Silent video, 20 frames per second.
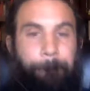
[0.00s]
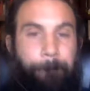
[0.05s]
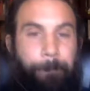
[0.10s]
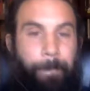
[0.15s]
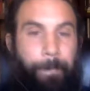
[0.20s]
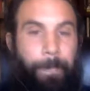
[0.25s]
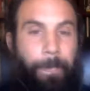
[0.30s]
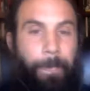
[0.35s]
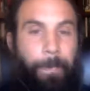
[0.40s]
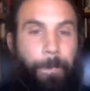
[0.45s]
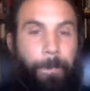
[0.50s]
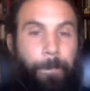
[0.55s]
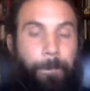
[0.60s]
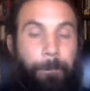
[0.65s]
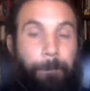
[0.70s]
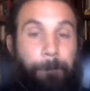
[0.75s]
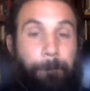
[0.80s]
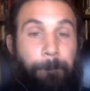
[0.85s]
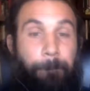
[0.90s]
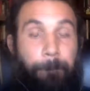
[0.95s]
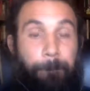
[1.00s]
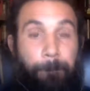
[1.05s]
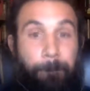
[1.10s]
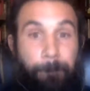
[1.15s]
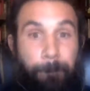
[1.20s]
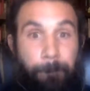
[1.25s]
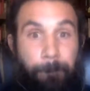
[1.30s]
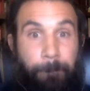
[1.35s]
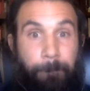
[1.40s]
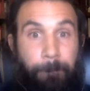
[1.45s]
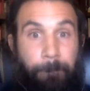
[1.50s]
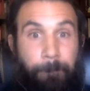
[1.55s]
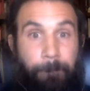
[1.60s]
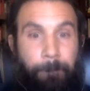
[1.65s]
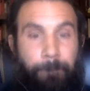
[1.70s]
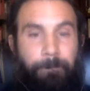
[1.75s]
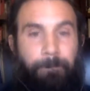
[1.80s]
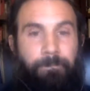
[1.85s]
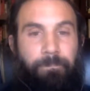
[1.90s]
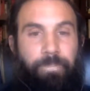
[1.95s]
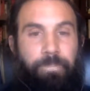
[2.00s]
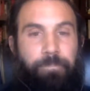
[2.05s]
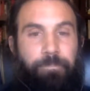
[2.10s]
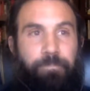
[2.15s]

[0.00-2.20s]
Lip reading: [no speech]